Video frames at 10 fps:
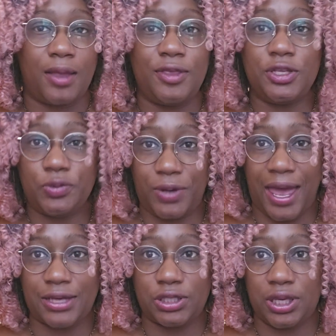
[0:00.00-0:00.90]
This one I
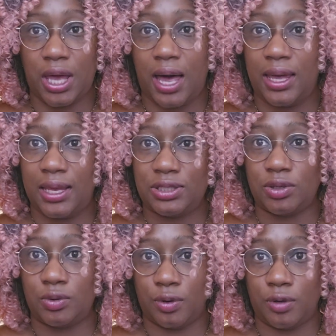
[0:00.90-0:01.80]
actually got as
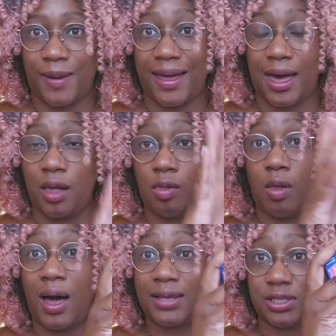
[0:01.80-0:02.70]
a group. I got a
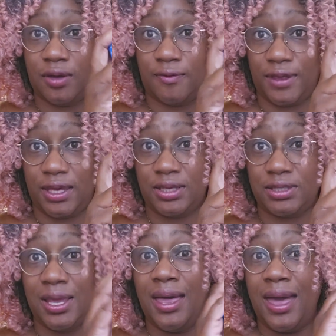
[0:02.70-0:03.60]
lot of
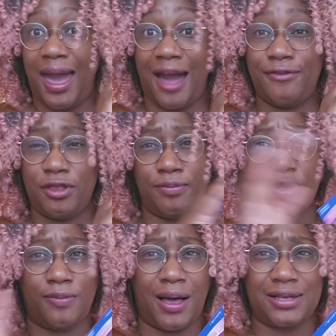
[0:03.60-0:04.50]
these. Half in the
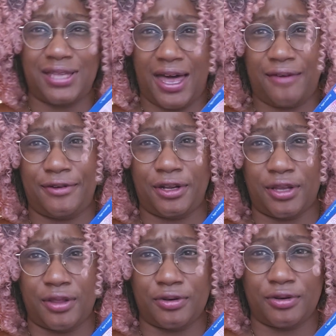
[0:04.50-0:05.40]
blue box, half in
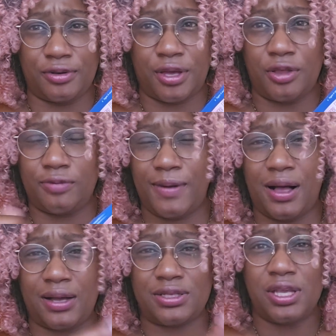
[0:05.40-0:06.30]
another color
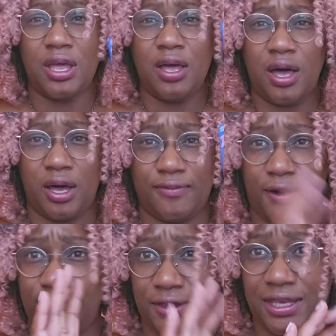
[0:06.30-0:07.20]
box
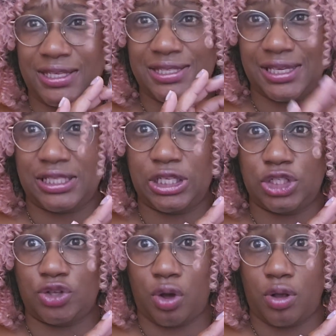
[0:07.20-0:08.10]
of these 6
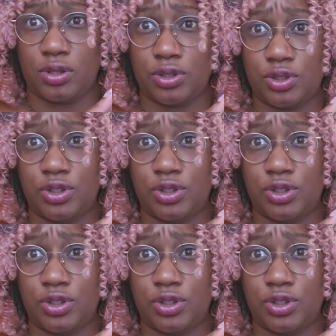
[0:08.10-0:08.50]
inch dolls.